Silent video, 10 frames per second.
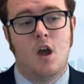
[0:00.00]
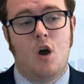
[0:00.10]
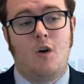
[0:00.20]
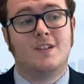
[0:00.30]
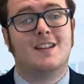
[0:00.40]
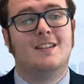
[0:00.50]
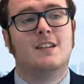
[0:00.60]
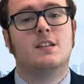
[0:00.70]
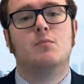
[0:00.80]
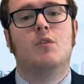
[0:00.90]
Obviously,
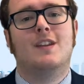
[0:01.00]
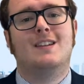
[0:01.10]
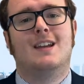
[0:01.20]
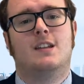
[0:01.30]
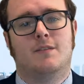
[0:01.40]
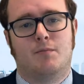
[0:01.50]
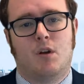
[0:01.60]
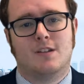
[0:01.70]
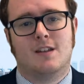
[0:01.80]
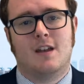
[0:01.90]
this is more of an indicative
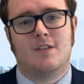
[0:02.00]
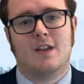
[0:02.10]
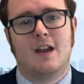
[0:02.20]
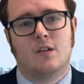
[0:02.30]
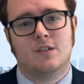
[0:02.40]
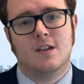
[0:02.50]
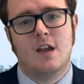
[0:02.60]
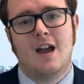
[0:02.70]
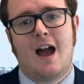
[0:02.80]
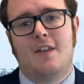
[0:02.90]
price than anything else.
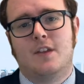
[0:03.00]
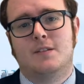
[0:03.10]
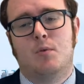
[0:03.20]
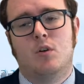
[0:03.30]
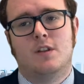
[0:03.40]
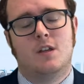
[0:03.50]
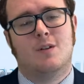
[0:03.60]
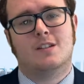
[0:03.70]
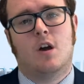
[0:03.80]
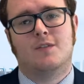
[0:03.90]
At this point, the
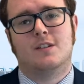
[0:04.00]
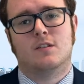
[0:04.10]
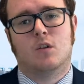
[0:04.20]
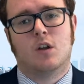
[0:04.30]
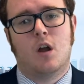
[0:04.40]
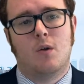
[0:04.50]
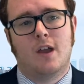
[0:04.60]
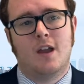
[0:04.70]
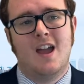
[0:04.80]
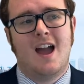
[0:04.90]
US harvest is
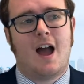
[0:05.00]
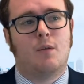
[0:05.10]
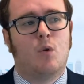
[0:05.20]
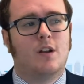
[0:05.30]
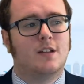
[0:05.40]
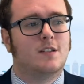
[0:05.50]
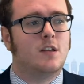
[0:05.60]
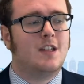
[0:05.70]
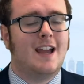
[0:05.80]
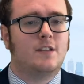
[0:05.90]
ongoing, and while it's
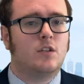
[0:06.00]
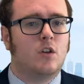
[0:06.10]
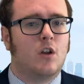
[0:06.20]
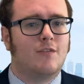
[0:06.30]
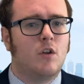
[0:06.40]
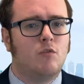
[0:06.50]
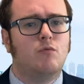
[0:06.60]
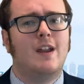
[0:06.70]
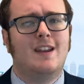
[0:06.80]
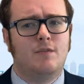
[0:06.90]
yet to kind of
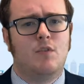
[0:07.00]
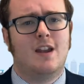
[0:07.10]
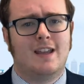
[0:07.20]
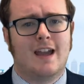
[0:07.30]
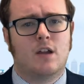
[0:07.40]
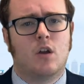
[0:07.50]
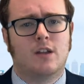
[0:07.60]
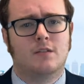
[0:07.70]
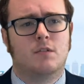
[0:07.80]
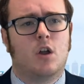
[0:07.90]
really get going
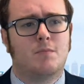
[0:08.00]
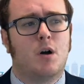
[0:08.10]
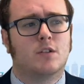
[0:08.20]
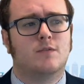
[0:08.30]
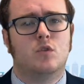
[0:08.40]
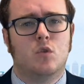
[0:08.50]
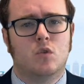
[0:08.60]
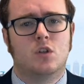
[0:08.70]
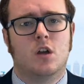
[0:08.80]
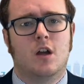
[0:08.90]
in kind of parts of
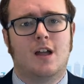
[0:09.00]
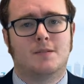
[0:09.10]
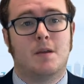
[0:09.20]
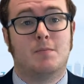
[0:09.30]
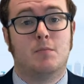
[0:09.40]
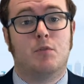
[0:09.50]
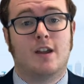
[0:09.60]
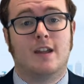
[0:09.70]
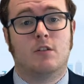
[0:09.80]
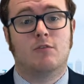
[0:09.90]
Georgia as people are
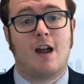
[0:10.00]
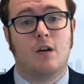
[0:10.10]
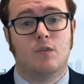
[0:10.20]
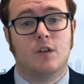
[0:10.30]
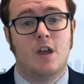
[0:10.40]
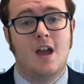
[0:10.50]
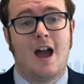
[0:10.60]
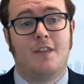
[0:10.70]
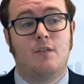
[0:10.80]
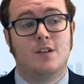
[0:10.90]
breaking ground,
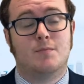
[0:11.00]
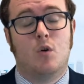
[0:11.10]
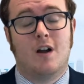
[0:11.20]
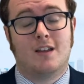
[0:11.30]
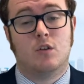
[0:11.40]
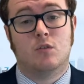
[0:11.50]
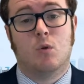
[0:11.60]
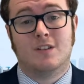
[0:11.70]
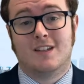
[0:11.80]
and there is more and good quality